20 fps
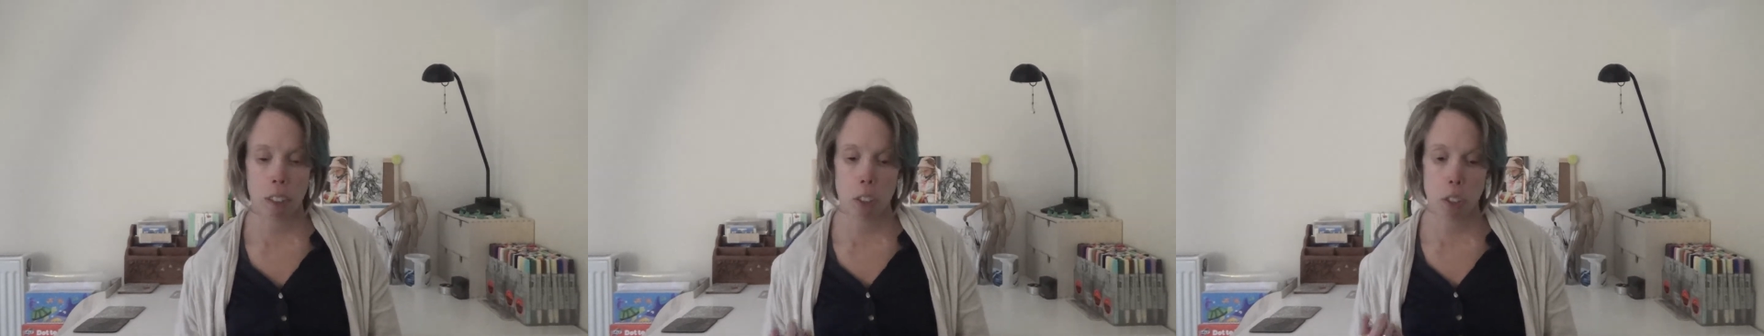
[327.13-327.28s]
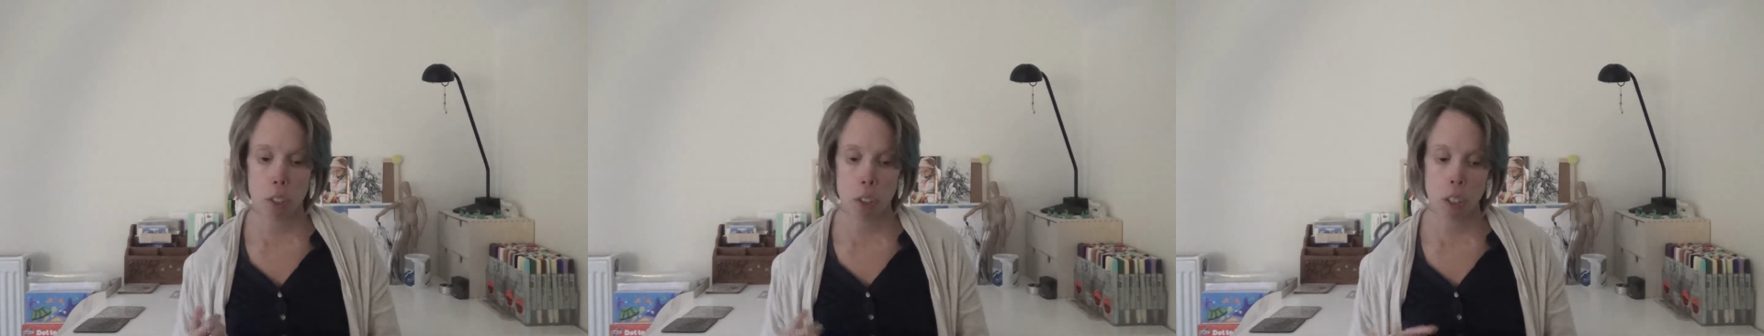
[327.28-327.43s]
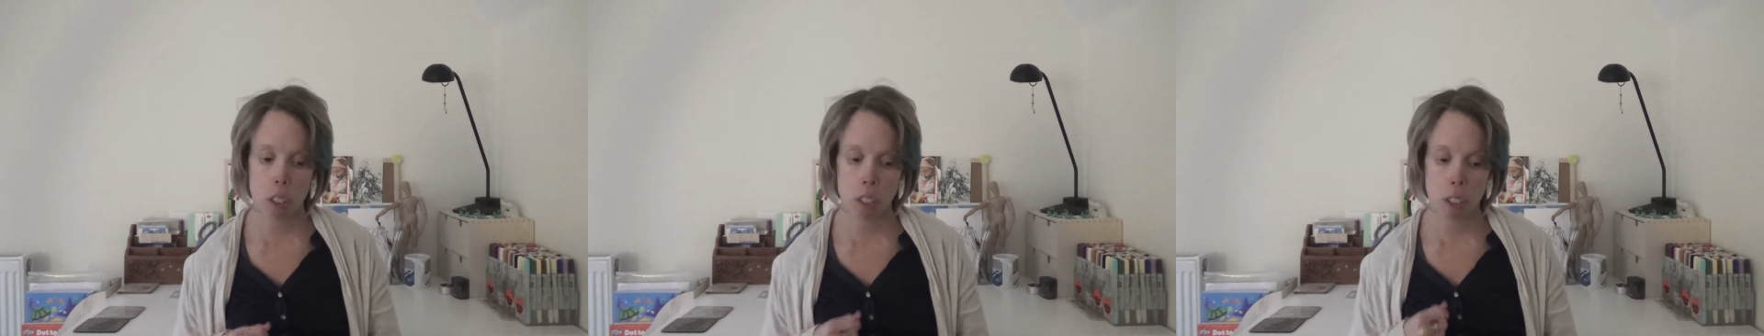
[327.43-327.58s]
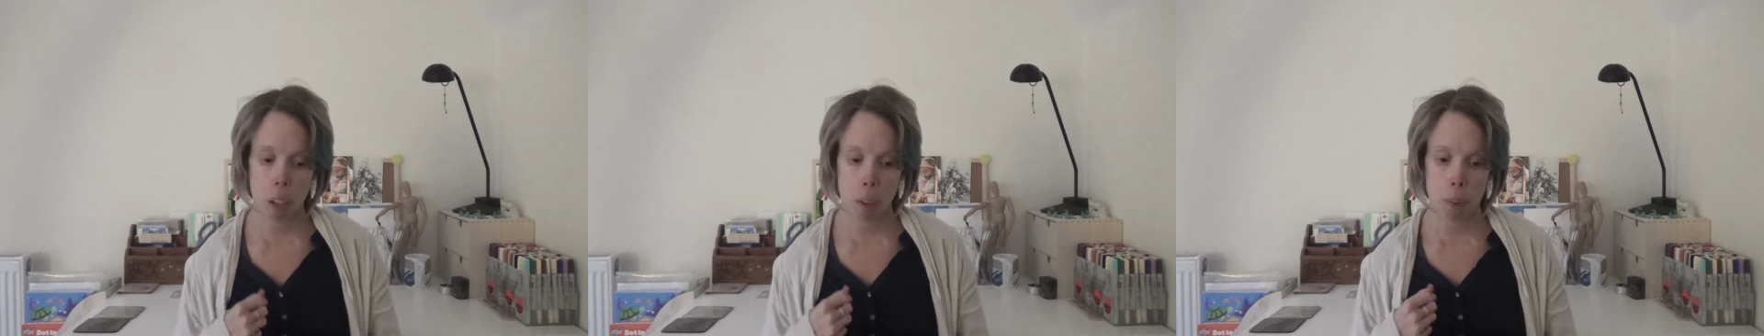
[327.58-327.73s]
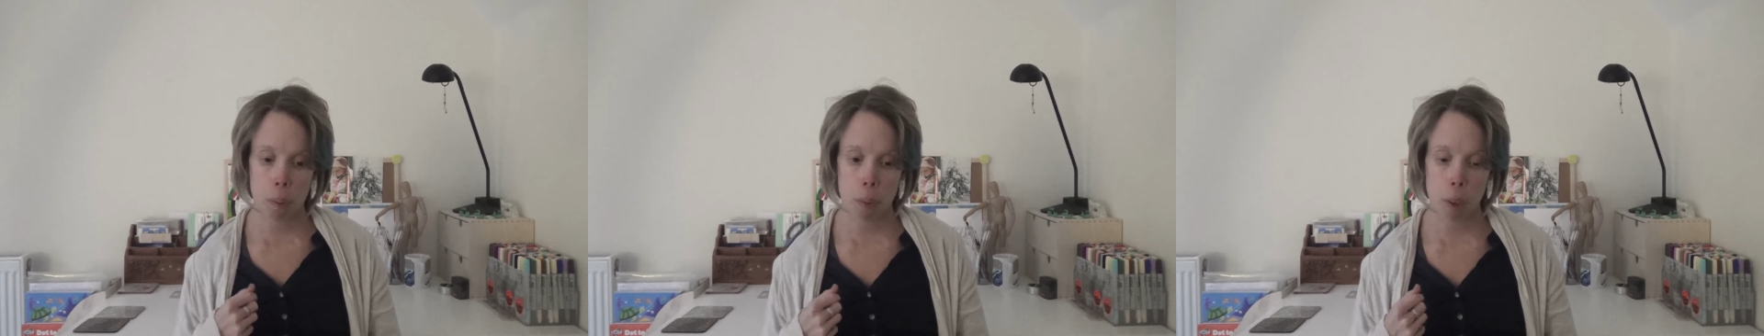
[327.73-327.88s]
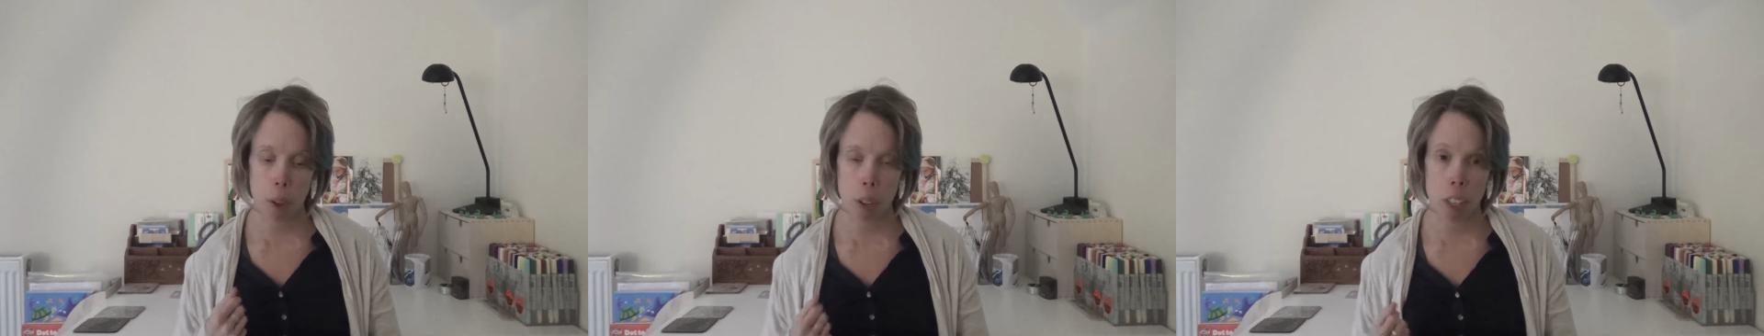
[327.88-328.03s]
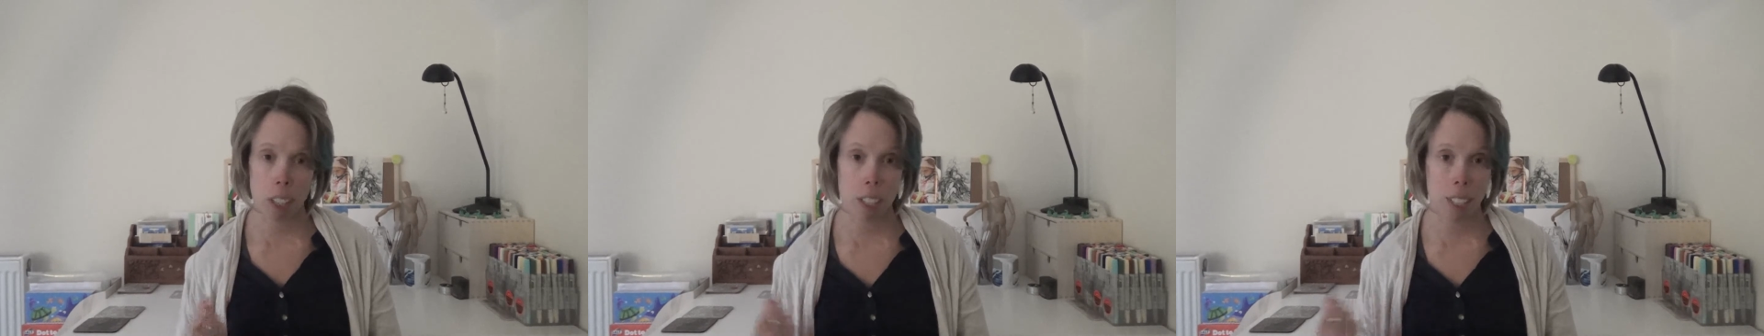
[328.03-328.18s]
just as I'm
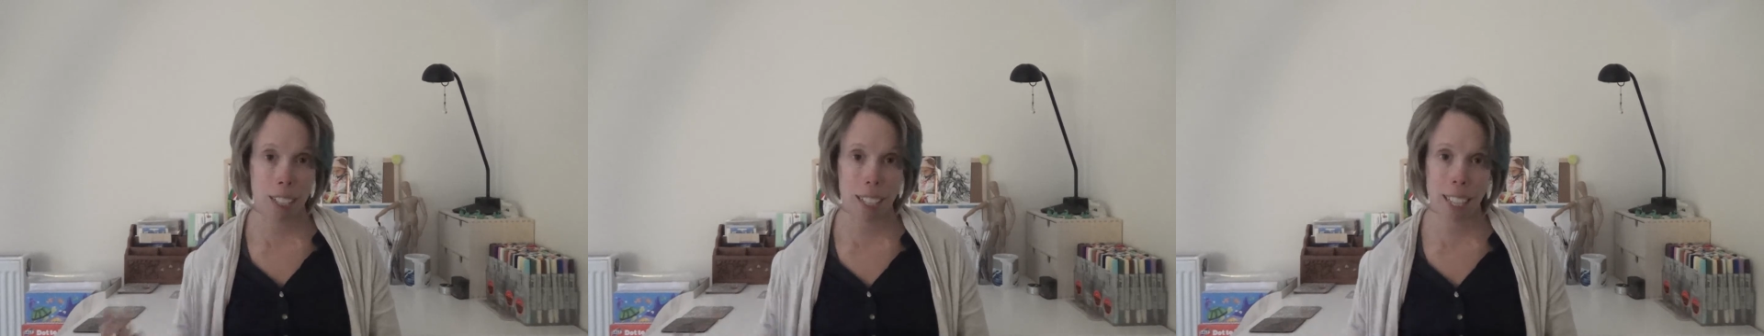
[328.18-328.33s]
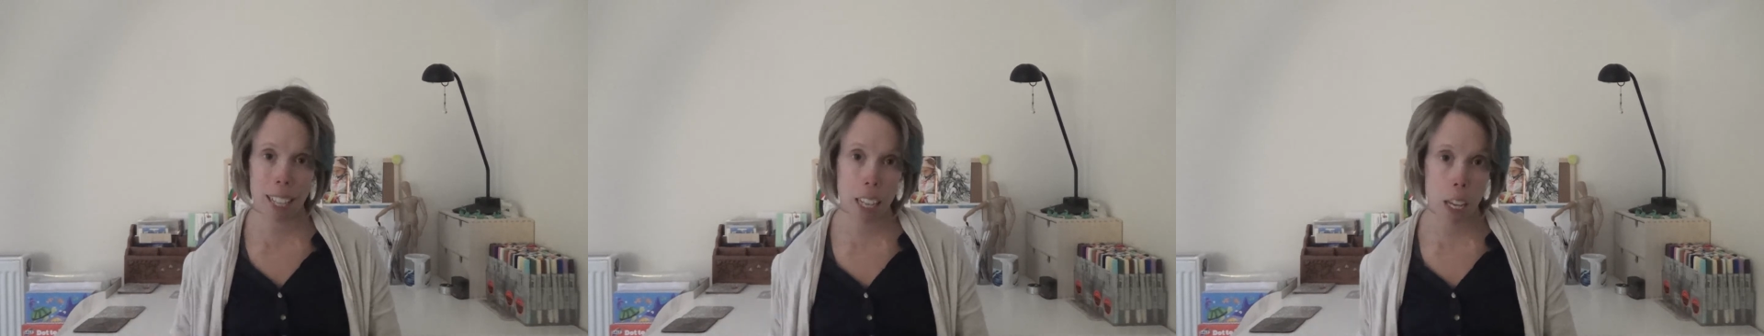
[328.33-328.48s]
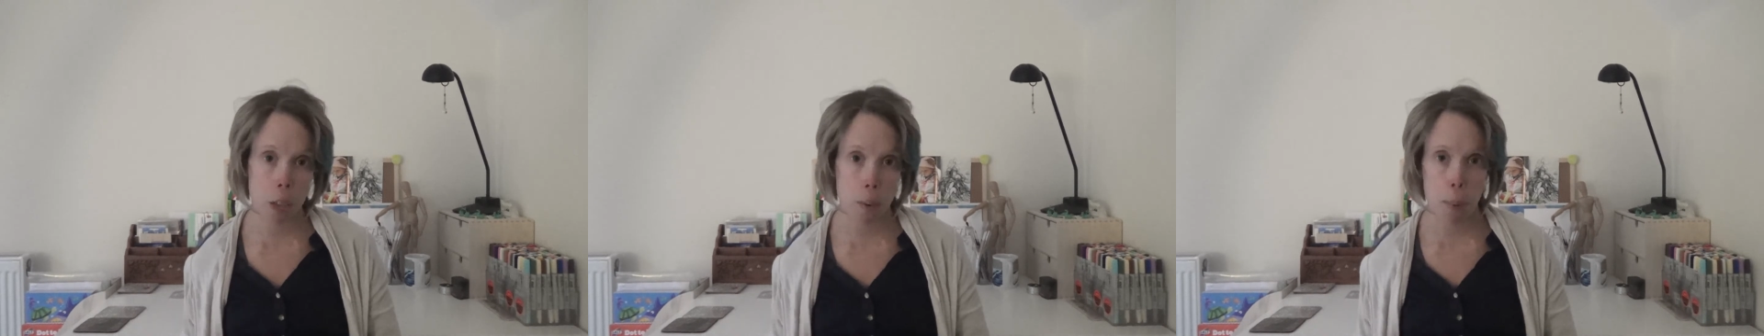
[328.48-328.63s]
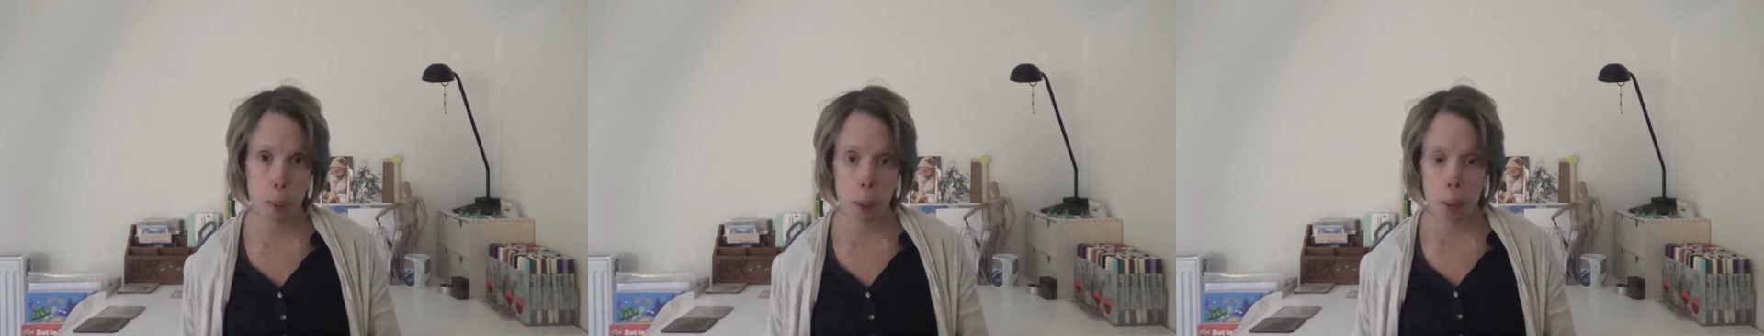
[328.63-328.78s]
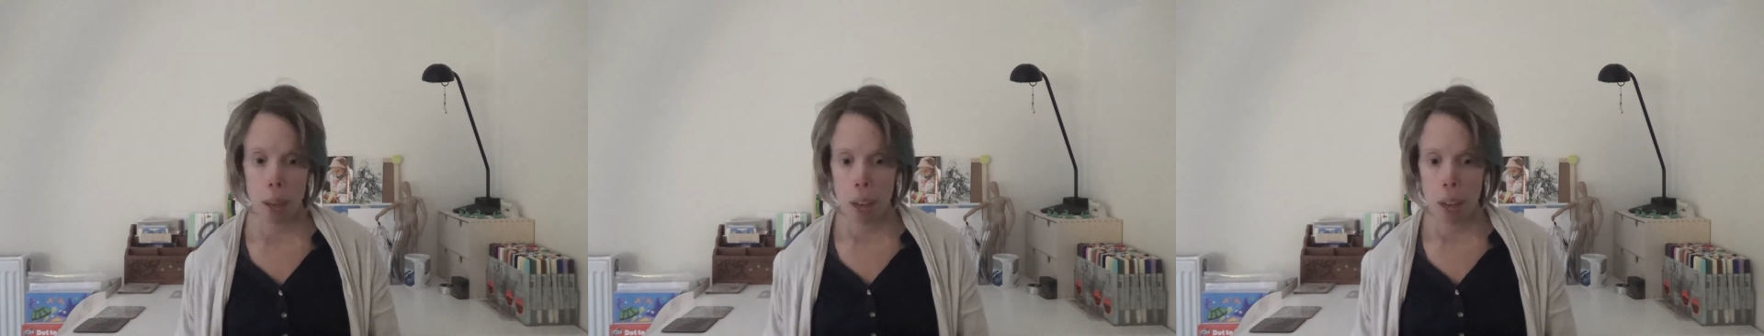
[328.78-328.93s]
going to sleep.